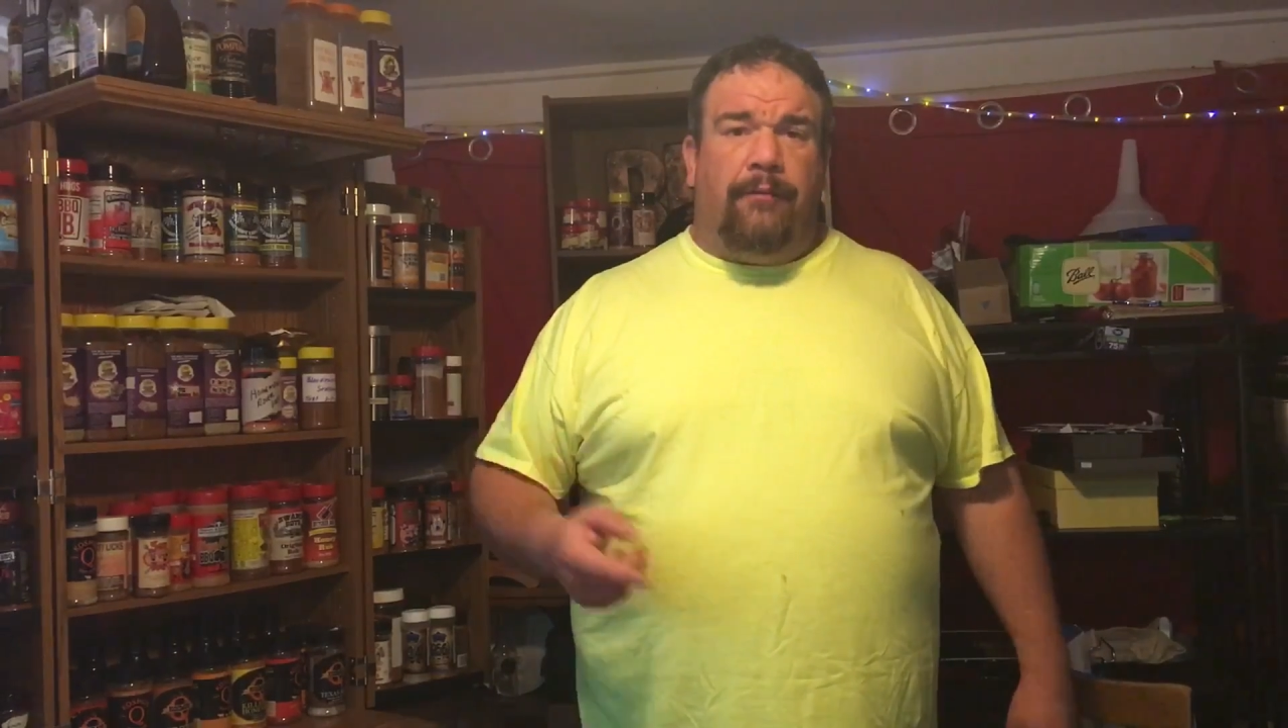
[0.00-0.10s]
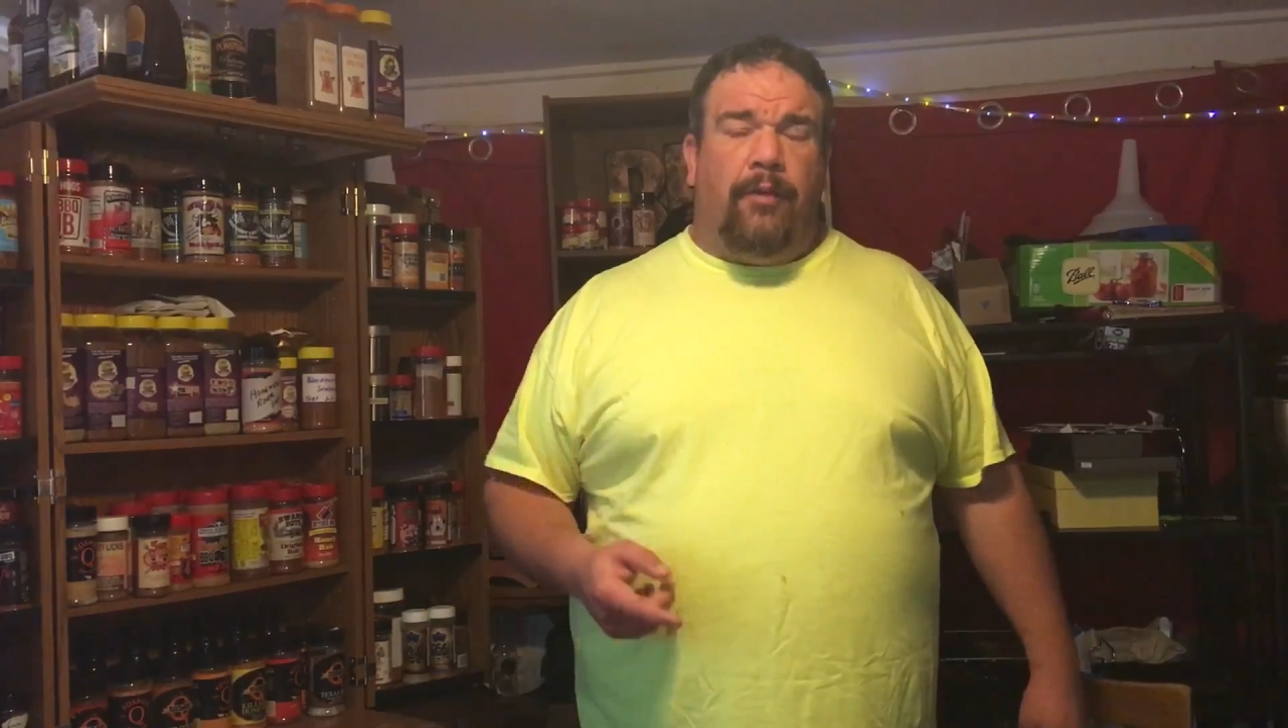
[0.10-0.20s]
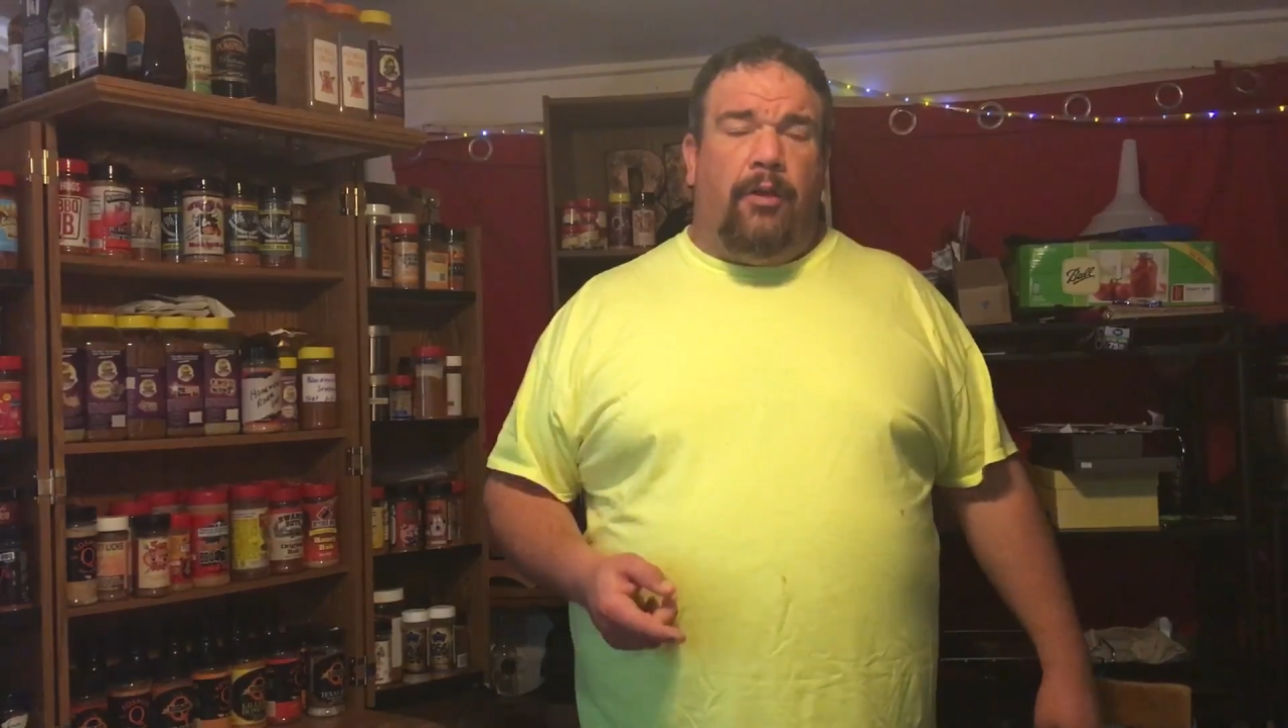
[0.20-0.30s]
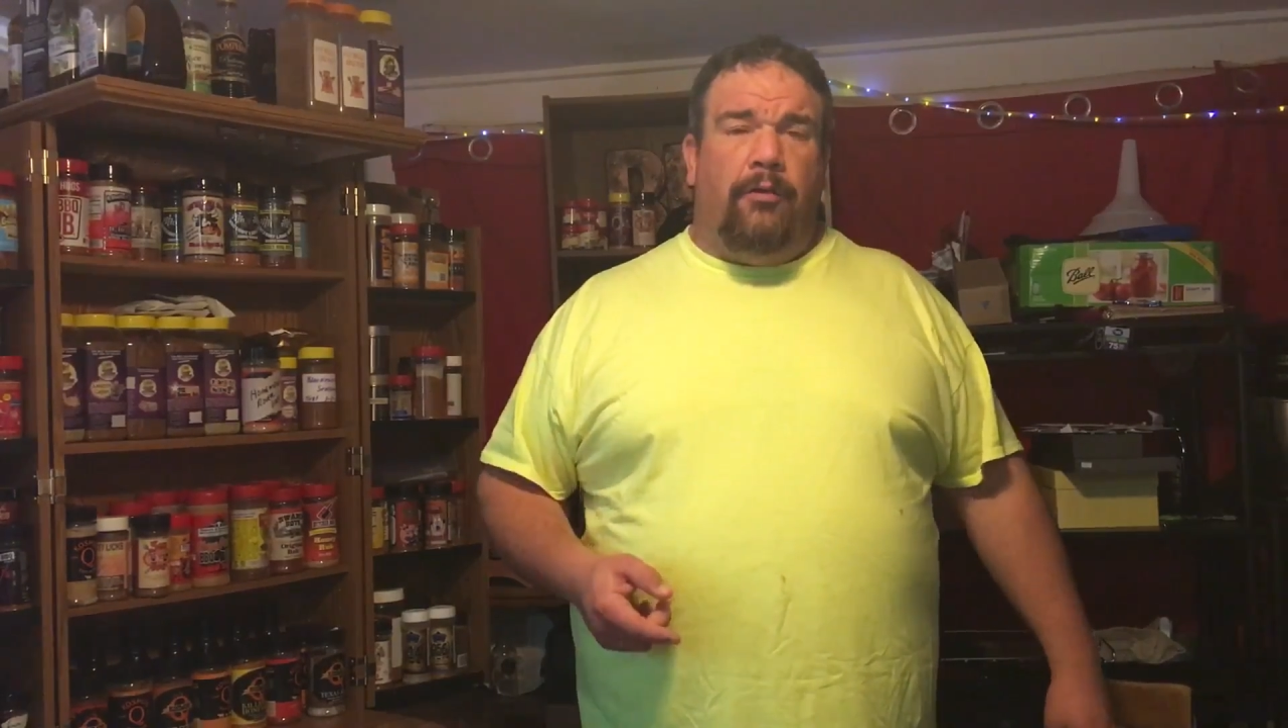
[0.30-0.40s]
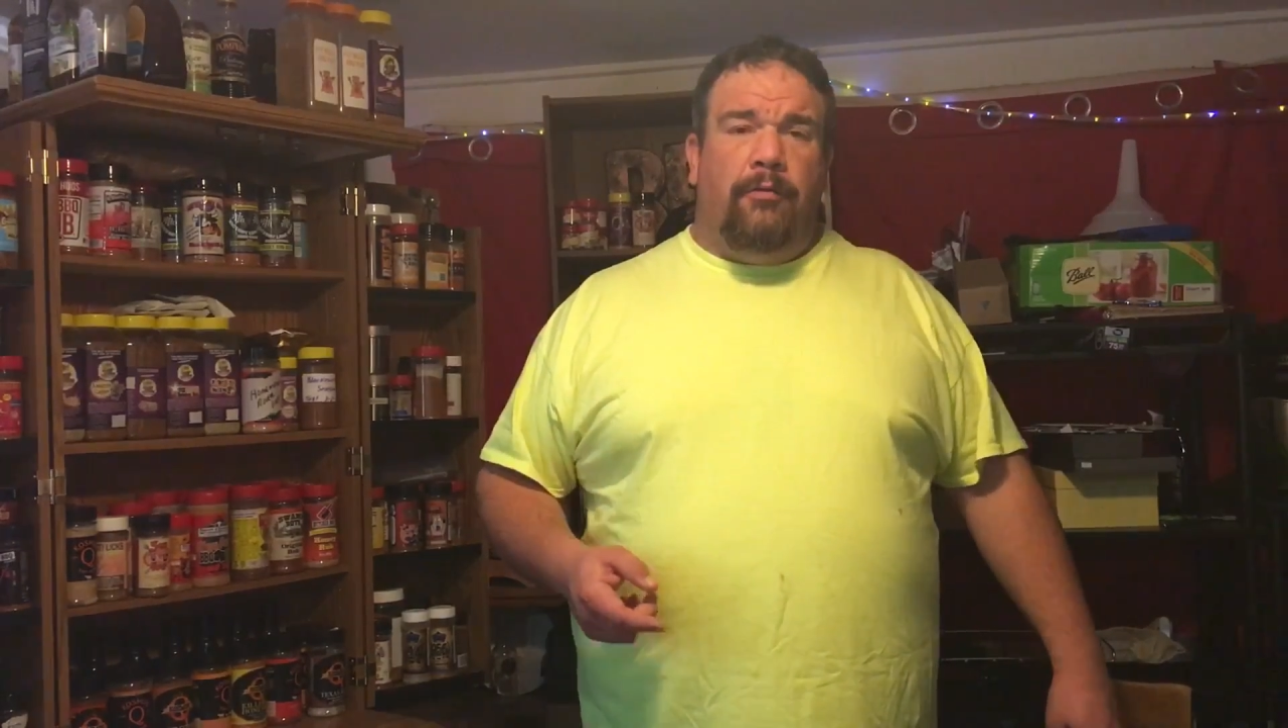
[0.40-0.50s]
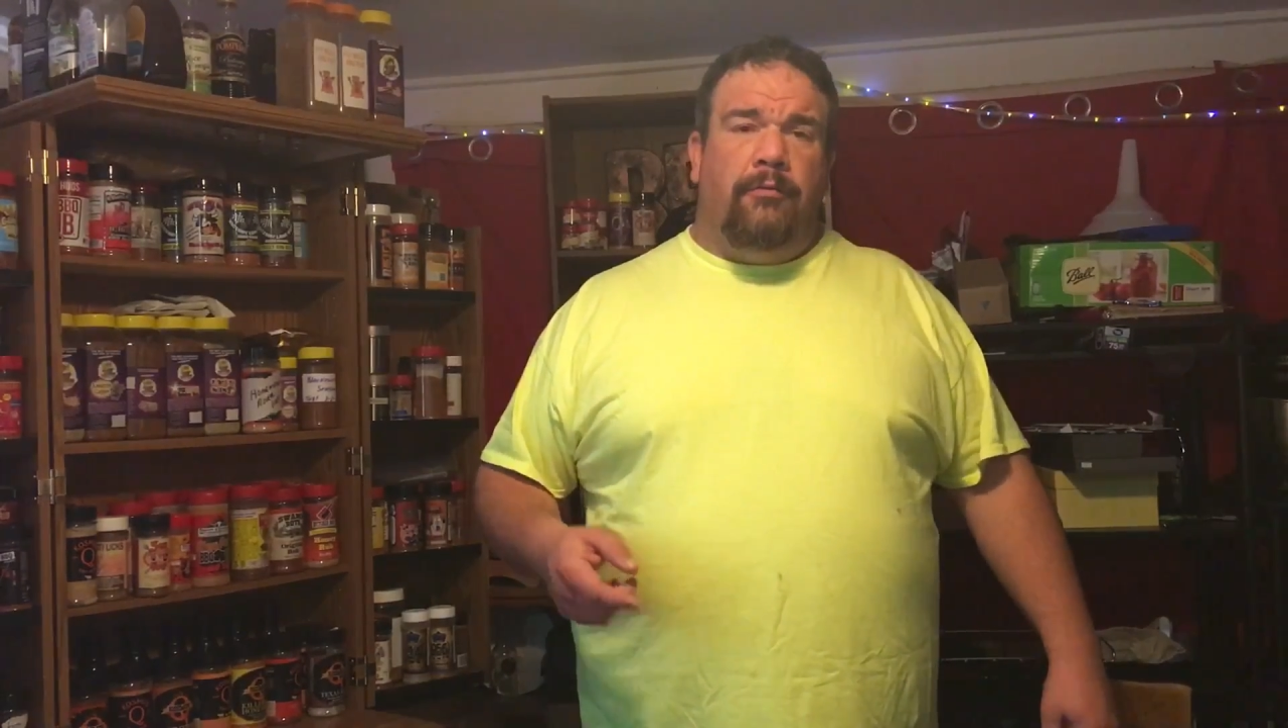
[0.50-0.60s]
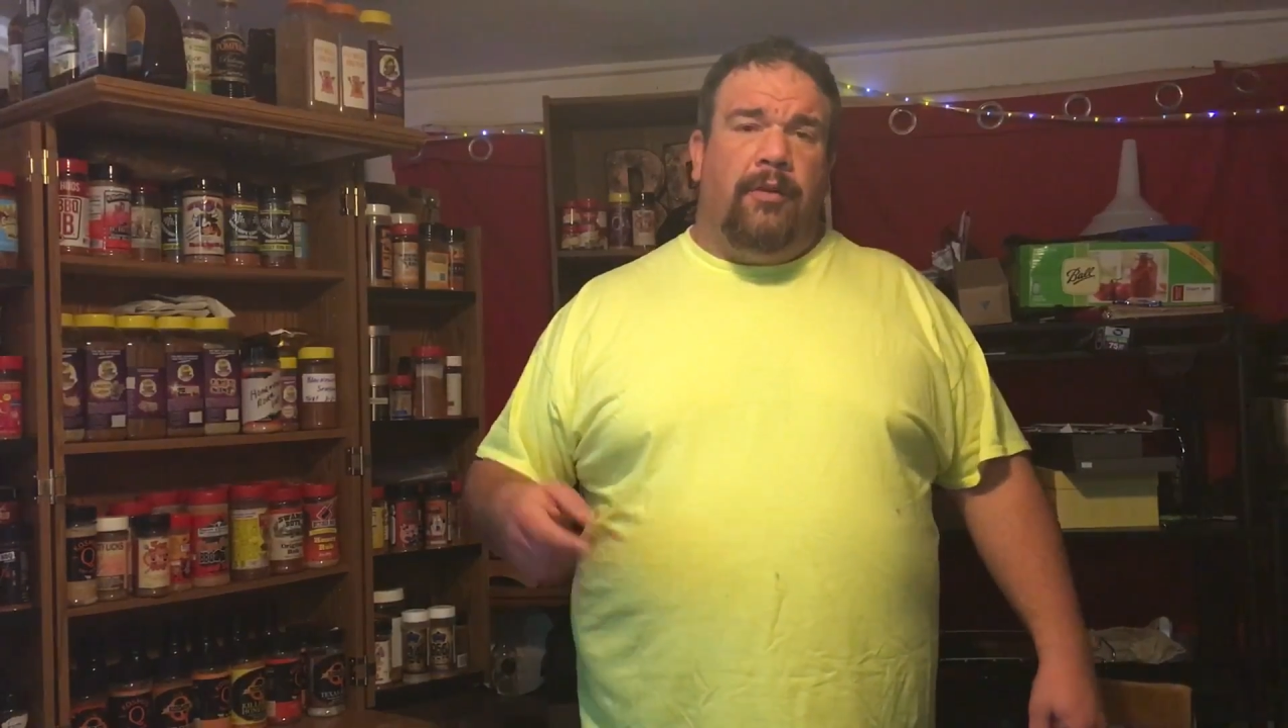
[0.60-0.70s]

for you